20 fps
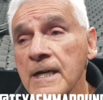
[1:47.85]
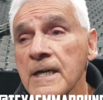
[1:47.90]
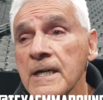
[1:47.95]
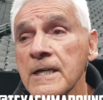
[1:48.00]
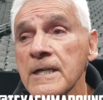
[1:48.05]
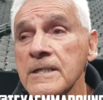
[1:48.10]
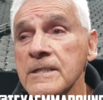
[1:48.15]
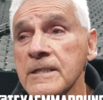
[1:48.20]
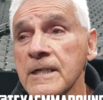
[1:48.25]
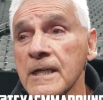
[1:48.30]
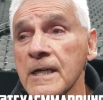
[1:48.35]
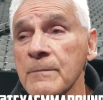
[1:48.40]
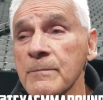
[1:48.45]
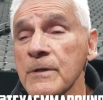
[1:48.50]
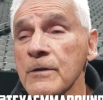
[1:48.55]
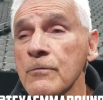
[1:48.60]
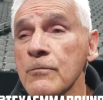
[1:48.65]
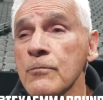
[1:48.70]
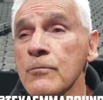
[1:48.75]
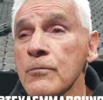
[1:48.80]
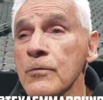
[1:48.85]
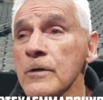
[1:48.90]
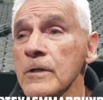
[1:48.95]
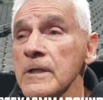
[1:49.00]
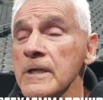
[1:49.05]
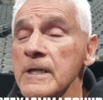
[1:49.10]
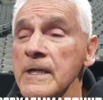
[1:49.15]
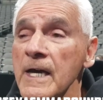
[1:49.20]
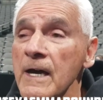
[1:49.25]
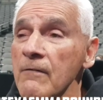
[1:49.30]
He's got to be
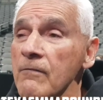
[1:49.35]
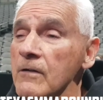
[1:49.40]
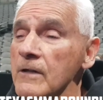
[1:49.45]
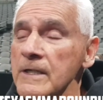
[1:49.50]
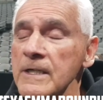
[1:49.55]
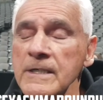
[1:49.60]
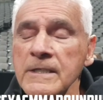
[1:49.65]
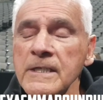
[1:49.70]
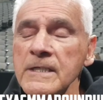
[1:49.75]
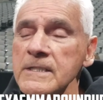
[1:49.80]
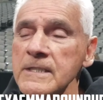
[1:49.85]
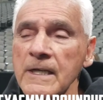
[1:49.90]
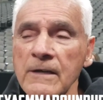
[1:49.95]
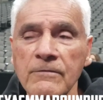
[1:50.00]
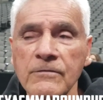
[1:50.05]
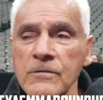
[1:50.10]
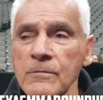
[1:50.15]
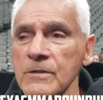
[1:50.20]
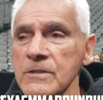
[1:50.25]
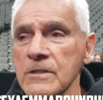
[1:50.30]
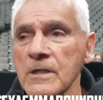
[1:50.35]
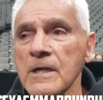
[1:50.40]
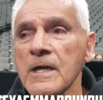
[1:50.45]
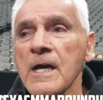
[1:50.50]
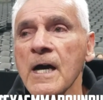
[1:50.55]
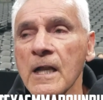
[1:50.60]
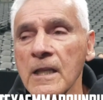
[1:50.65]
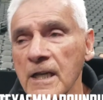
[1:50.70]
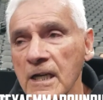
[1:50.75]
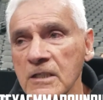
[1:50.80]
really have. A, he doesn't have so much
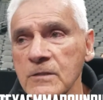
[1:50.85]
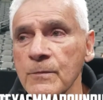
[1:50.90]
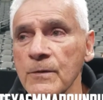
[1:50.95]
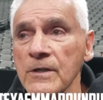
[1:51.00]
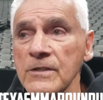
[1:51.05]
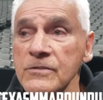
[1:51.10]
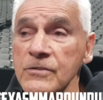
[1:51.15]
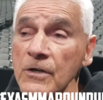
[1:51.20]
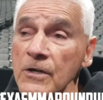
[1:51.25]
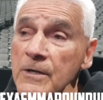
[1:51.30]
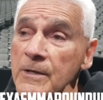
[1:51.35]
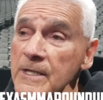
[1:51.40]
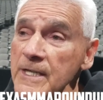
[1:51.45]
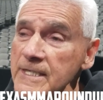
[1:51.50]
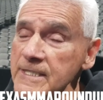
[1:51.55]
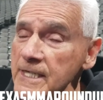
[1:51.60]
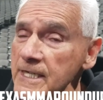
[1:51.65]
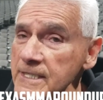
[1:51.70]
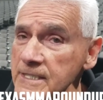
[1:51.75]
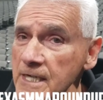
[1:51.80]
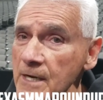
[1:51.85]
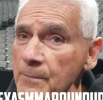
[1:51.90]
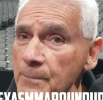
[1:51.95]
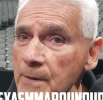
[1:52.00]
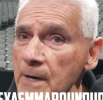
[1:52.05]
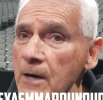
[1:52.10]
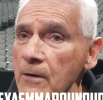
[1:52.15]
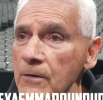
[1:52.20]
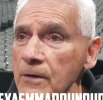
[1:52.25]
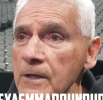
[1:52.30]
of experience. Certainly, they say he's got
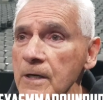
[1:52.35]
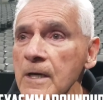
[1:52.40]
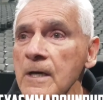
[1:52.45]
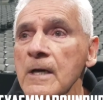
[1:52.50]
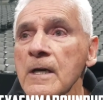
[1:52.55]
power.